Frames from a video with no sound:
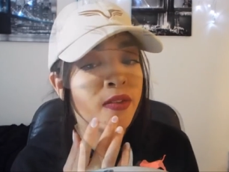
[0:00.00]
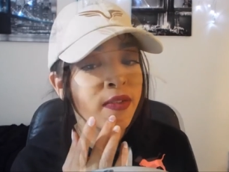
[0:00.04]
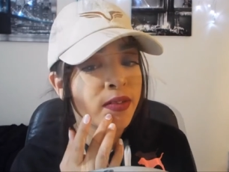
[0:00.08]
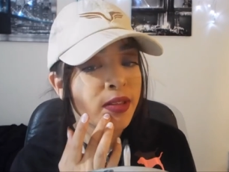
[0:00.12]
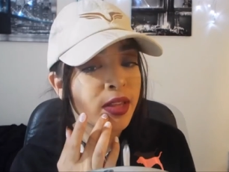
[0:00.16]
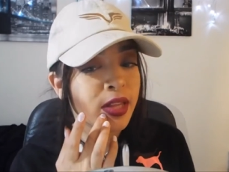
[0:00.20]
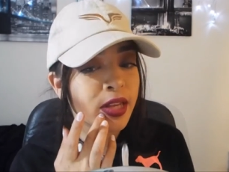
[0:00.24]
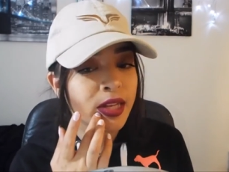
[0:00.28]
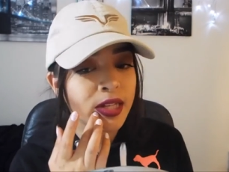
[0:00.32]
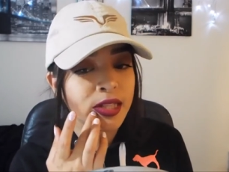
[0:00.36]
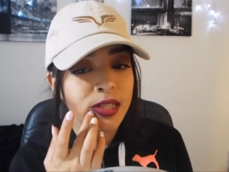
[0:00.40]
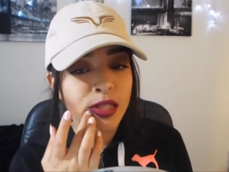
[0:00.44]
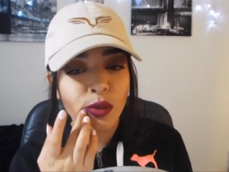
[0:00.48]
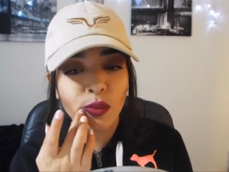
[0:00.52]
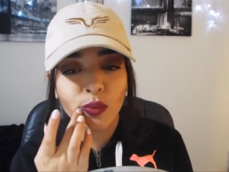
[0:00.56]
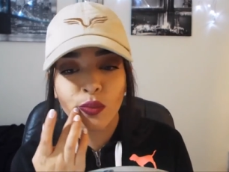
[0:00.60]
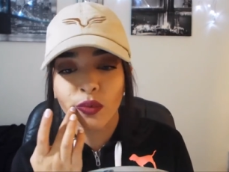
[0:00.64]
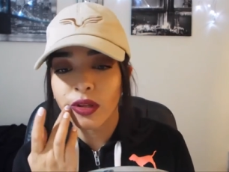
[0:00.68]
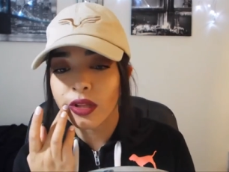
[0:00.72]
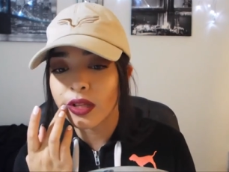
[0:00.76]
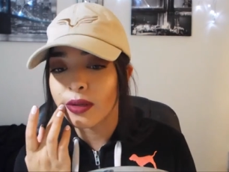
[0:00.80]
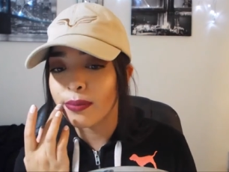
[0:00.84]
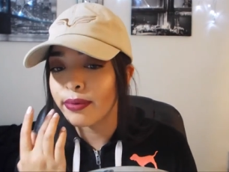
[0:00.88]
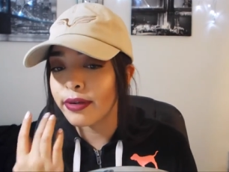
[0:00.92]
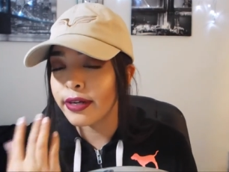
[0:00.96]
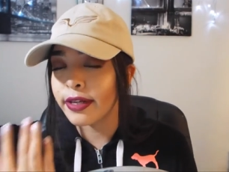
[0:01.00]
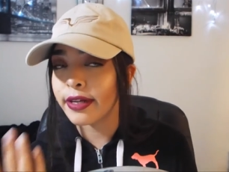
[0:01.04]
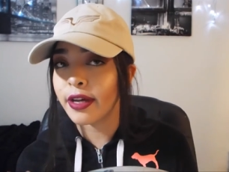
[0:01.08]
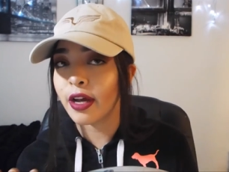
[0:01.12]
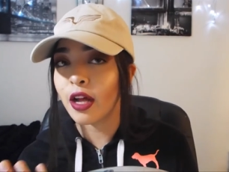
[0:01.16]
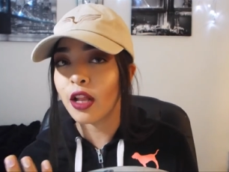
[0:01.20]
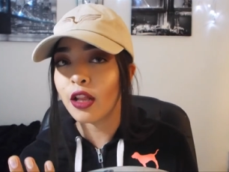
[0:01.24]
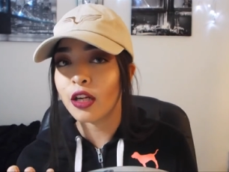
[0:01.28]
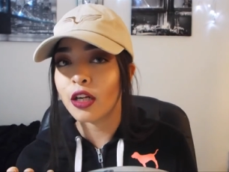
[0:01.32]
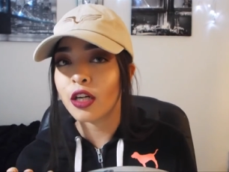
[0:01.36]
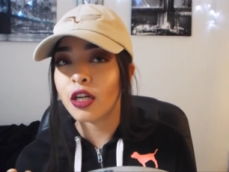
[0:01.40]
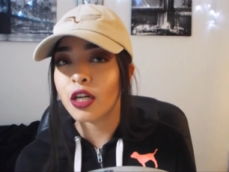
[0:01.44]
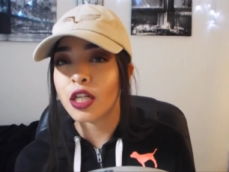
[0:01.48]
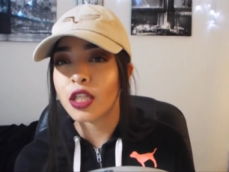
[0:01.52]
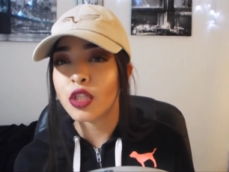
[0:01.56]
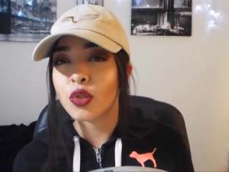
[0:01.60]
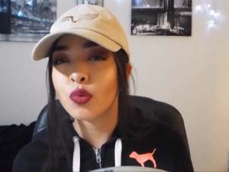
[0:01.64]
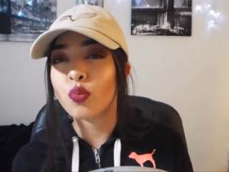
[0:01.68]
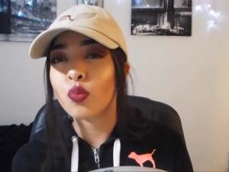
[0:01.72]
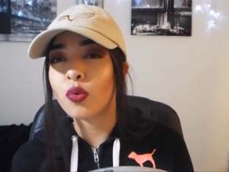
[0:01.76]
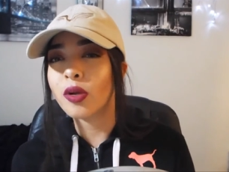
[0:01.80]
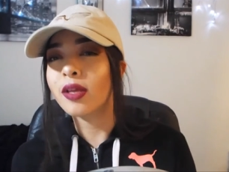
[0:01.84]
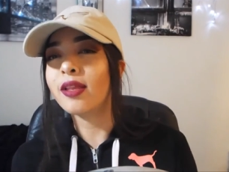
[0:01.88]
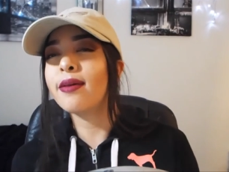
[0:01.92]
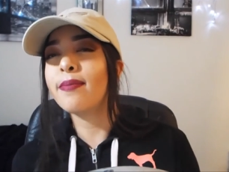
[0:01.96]
feel like it's a really pretty color. It's
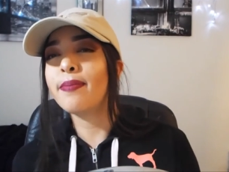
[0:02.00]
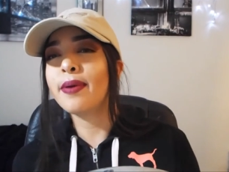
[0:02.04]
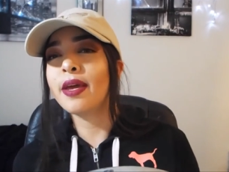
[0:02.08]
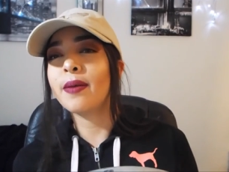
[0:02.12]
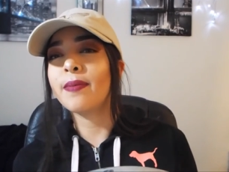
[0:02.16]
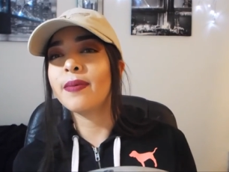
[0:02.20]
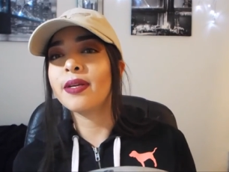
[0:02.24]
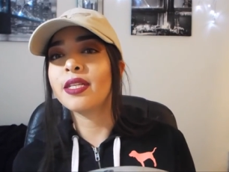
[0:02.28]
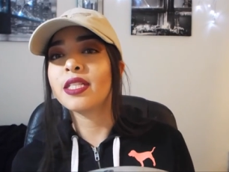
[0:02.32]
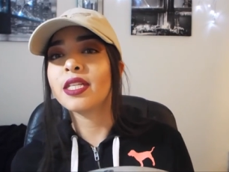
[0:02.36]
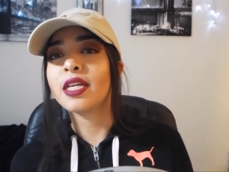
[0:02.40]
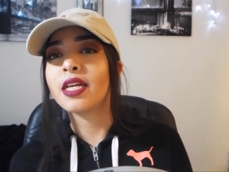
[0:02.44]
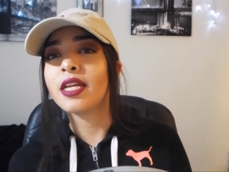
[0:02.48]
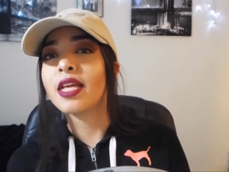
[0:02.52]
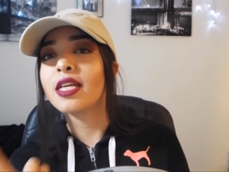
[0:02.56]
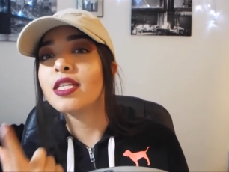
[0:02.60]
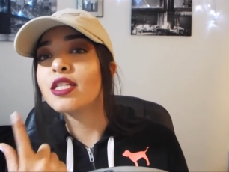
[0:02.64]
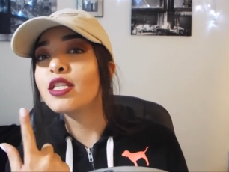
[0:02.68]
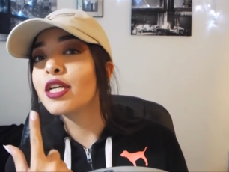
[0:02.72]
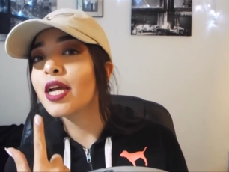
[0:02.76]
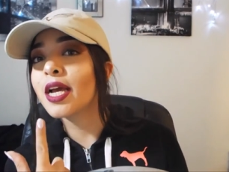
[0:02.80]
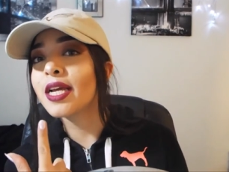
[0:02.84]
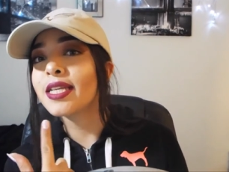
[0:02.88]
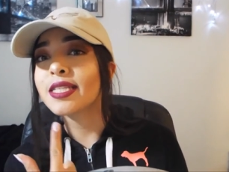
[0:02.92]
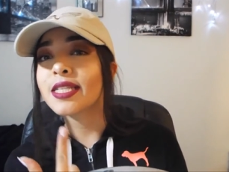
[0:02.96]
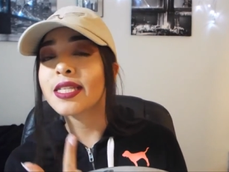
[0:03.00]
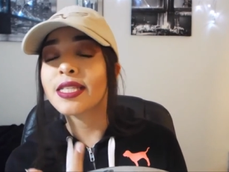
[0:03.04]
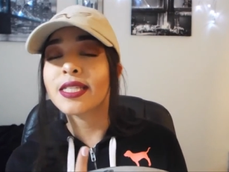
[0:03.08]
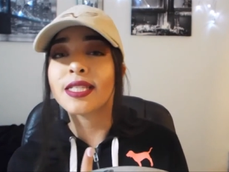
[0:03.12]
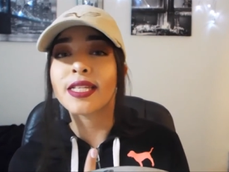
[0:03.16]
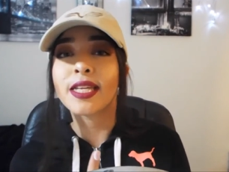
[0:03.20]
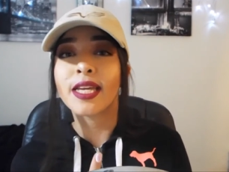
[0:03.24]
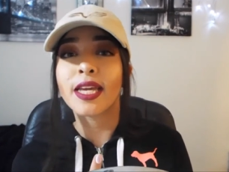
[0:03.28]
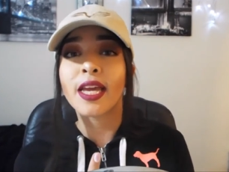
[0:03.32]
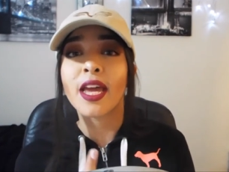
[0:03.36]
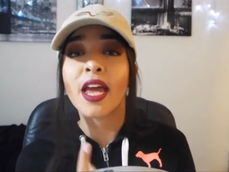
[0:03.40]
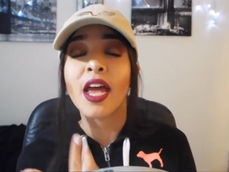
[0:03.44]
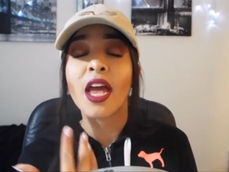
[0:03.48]
really pigmented, as you guys can see.